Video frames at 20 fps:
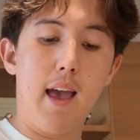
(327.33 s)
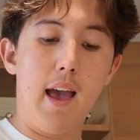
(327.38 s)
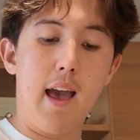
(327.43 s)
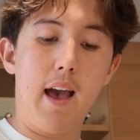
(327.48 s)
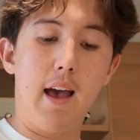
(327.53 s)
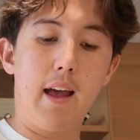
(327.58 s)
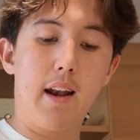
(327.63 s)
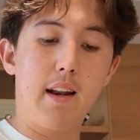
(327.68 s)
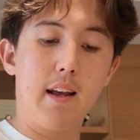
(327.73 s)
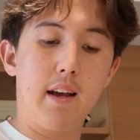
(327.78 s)

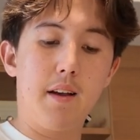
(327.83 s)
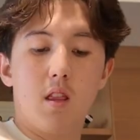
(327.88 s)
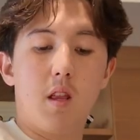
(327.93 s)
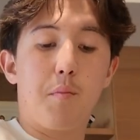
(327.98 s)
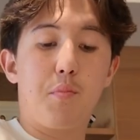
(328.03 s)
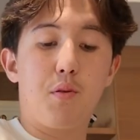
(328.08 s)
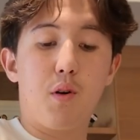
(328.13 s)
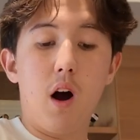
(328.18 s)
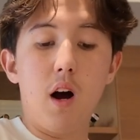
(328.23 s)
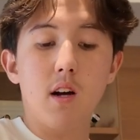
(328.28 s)
And
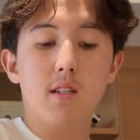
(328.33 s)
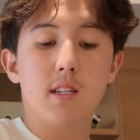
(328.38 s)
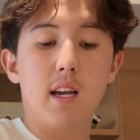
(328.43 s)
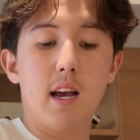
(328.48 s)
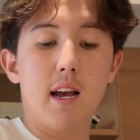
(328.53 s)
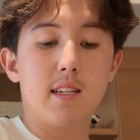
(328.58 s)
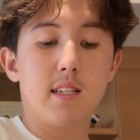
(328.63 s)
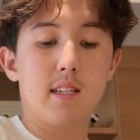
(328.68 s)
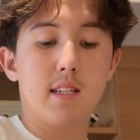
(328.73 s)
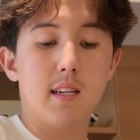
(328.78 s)
the
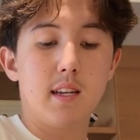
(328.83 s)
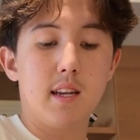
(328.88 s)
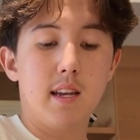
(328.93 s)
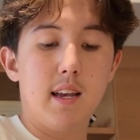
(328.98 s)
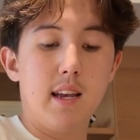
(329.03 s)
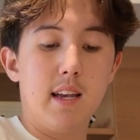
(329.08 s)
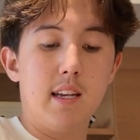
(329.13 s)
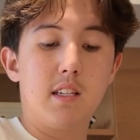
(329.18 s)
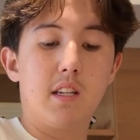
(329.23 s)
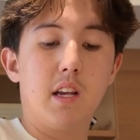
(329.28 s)
process
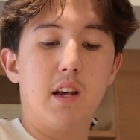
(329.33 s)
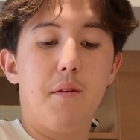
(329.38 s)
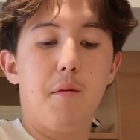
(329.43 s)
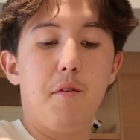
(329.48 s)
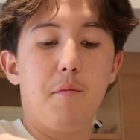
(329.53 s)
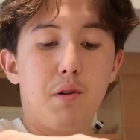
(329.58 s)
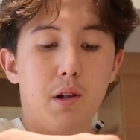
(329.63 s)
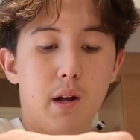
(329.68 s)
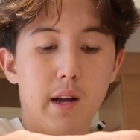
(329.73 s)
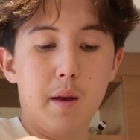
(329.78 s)
is
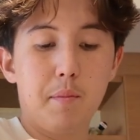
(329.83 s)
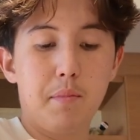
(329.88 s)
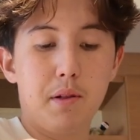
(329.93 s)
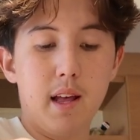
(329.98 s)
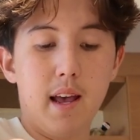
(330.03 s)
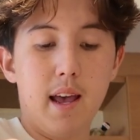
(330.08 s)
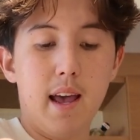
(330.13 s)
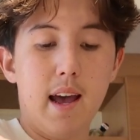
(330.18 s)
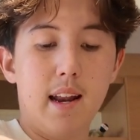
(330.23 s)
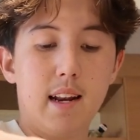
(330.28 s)
plug and
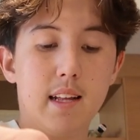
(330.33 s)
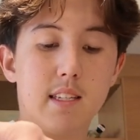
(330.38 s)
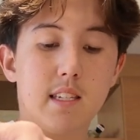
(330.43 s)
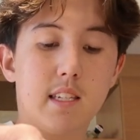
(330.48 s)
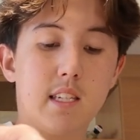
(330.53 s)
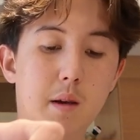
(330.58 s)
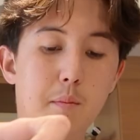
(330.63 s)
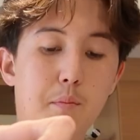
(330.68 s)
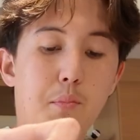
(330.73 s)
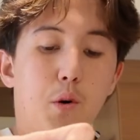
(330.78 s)
play, and it's
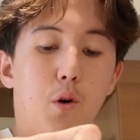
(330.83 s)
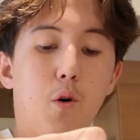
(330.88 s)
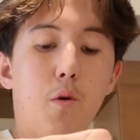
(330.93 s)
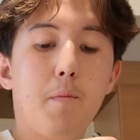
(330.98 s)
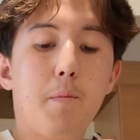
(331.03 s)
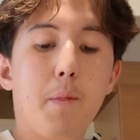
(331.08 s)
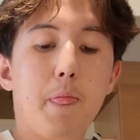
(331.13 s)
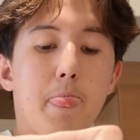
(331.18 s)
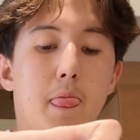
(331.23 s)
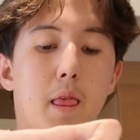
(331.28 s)

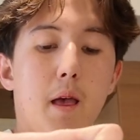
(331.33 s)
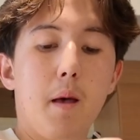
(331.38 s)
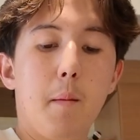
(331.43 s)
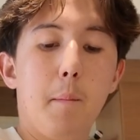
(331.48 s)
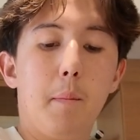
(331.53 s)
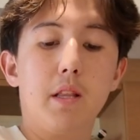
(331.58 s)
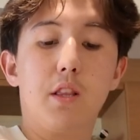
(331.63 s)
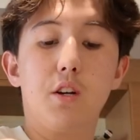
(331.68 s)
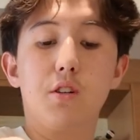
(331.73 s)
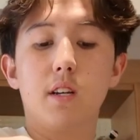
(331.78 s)
simple,
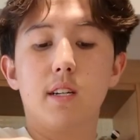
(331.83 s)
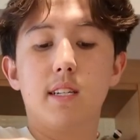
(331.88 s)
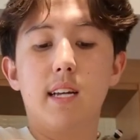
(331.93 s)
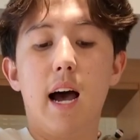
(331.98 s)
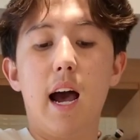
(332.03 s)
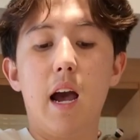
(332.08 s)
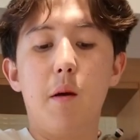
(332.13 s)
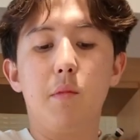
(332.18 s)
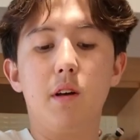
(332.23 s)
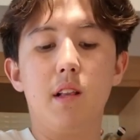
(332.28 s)
but there's a
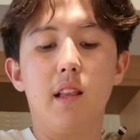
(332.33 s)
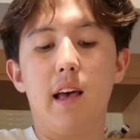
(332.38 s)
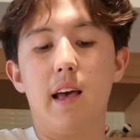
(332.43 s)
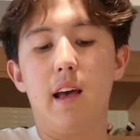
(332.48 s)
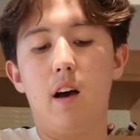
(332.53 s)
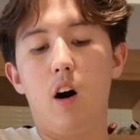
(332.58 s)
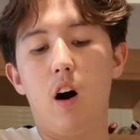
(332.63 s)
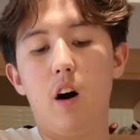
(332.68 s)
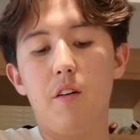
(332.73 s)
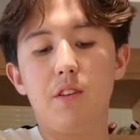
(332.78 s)
time delay.
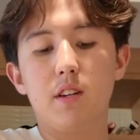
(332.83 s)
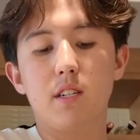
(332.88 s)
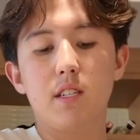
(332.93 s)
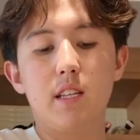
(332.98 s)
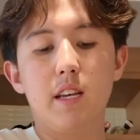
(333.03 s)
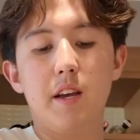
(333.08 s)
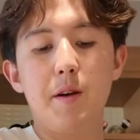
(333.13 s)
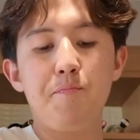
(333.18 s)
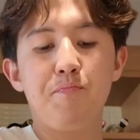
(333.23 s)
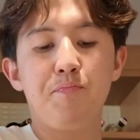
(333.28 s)

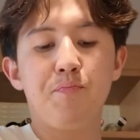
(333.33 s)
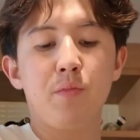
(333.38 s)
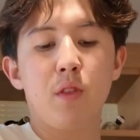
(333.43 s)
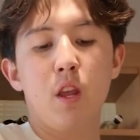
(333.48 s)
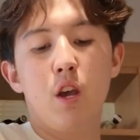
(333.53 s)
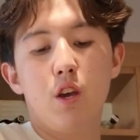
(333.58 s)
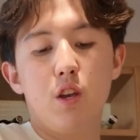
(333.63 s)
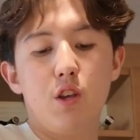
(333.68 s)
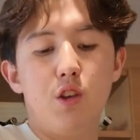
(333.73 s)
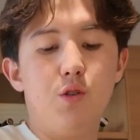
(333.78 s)
Obviously,
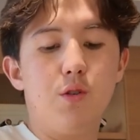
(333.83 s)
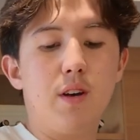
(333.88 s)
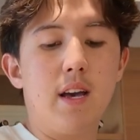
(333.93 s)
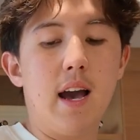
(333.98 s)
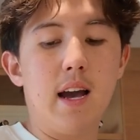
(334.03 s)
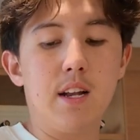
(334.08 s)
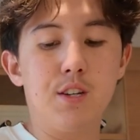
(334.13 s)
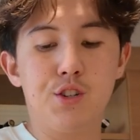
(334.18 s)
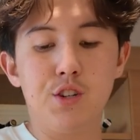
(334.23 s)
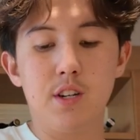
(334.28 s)
you
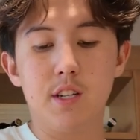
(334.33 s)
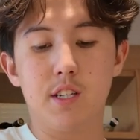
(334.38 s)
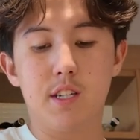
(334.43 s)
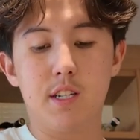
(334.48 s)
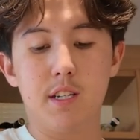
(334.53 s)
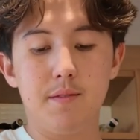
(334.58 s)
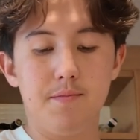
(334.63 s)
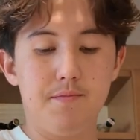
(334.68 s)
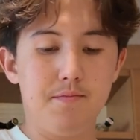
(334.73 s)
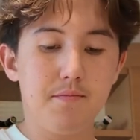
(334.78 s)
can't
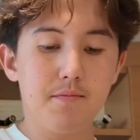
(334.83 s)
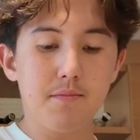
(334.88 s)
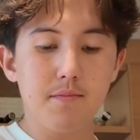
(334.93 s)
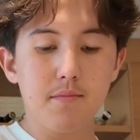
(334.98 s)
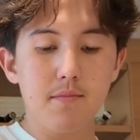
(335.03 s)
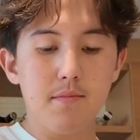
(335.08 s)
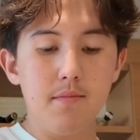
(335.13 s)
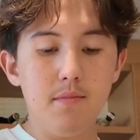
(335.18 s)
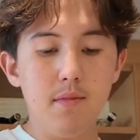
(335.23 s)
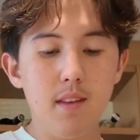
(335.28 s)
just
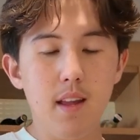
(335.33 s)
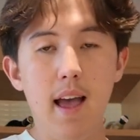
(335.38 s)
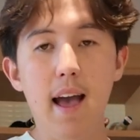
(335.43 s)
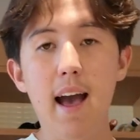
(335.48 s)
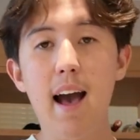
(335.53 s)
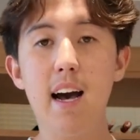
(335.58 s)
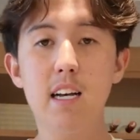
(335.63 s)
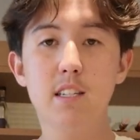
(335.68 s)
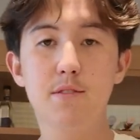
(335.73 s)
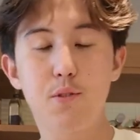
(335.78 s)

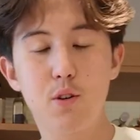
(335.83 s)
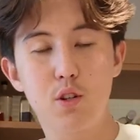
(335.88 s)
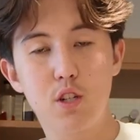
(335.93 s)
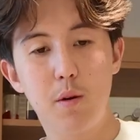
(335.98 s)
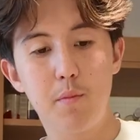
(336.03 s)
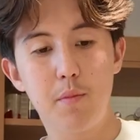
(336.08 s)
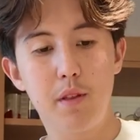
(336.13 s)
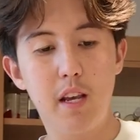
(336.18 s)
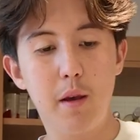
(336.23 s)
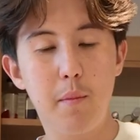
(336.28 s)
ask for
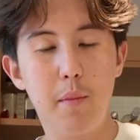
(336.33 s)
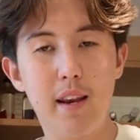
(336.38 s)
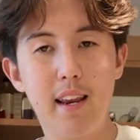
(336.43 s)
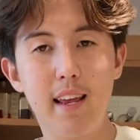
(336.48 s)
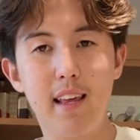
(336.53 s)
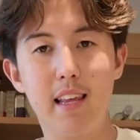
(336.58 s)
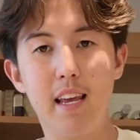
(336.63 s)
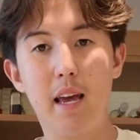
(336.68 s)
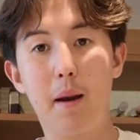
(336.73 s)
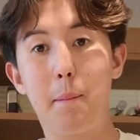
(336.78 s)
something
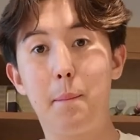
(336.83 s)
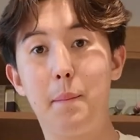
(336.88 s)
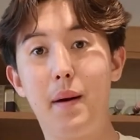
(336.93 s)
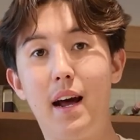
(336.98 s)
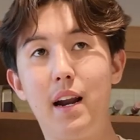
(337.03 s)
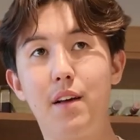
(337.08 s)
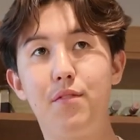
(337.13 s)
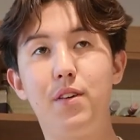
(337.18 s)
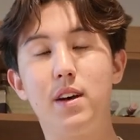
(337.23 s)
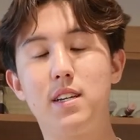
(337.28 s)
immediately and
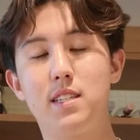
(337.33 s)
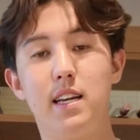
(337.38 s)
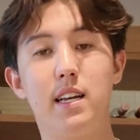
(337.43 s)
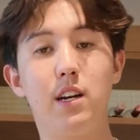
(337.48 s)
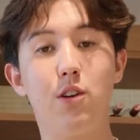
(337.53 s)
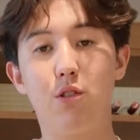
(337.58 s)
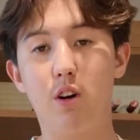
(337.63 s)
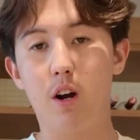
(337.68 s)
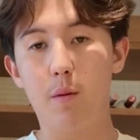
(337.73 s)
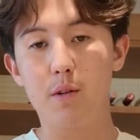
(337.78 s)
manifest it
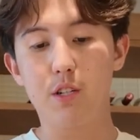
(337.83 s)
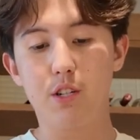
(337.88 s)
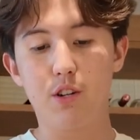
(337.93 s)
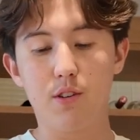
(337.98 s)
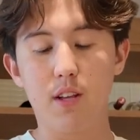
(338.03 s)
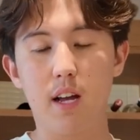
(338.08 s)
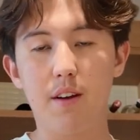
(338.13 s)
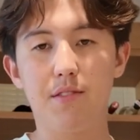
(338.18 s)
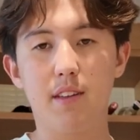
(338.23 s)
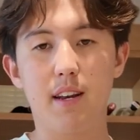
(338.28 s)
and it'll come into
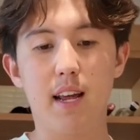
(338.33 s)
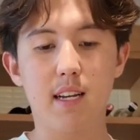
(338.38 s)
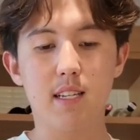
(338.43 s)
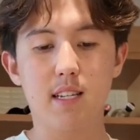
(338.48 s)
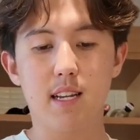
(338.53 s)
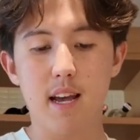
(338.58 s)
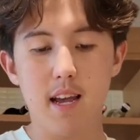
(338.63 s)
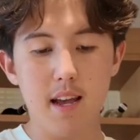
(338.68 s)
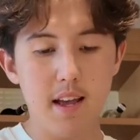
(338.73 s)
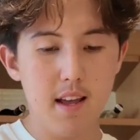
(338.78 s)
your life the
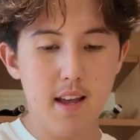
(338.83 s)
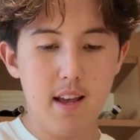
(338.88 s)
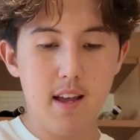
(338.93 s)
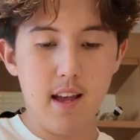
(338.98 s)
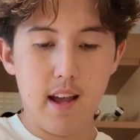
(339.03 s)
next day.